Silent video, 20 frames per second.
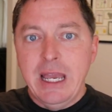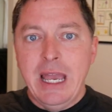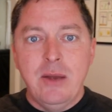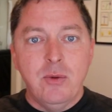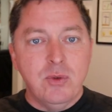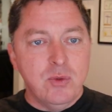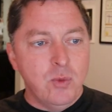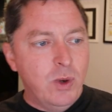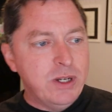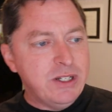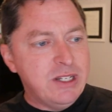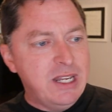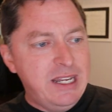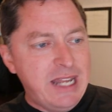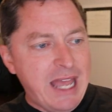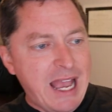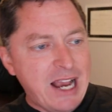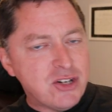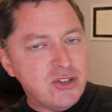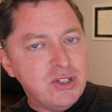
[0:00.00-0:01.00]
And what
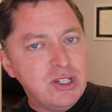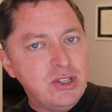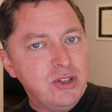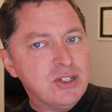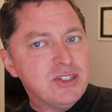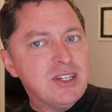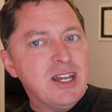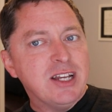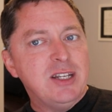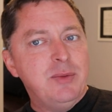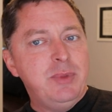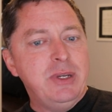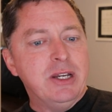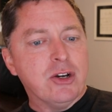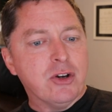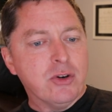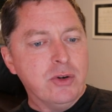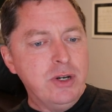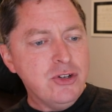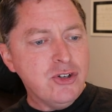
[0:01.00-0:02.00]
it actually looks like to be a
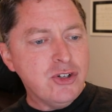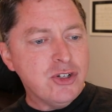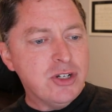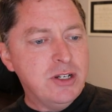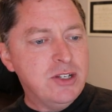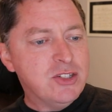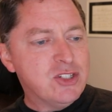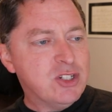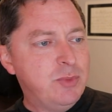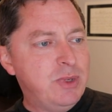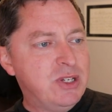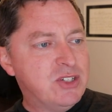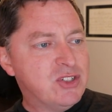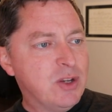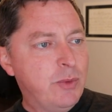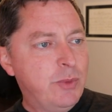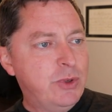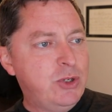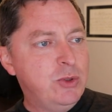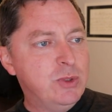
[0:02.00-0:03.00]
Christian is to be
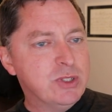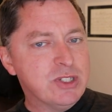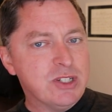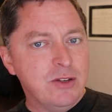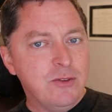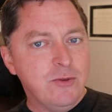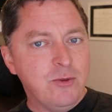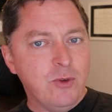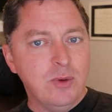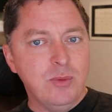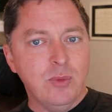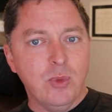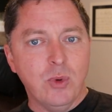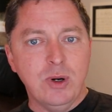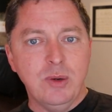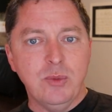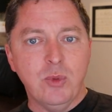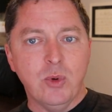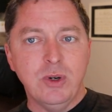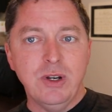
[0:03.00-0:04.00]
someone who is conformed more
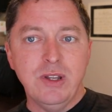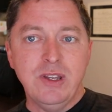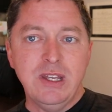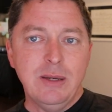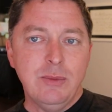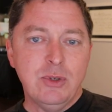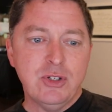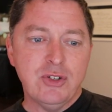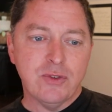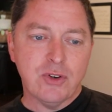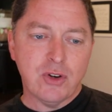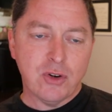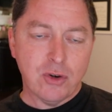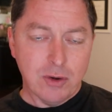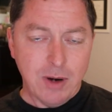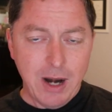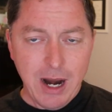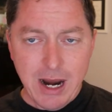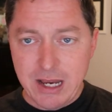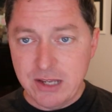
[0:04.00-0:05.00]
and more to the image of
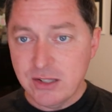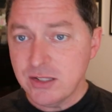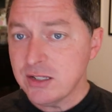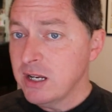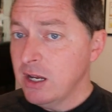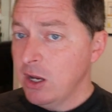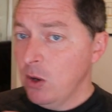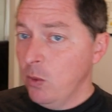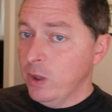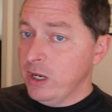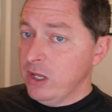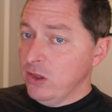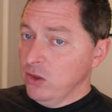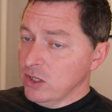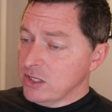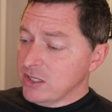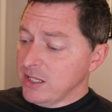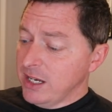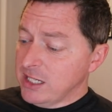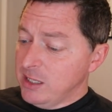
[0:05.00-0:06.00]
Christ. What it
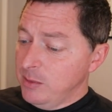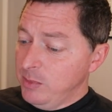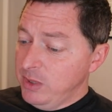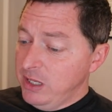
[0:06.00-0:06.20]
looks like to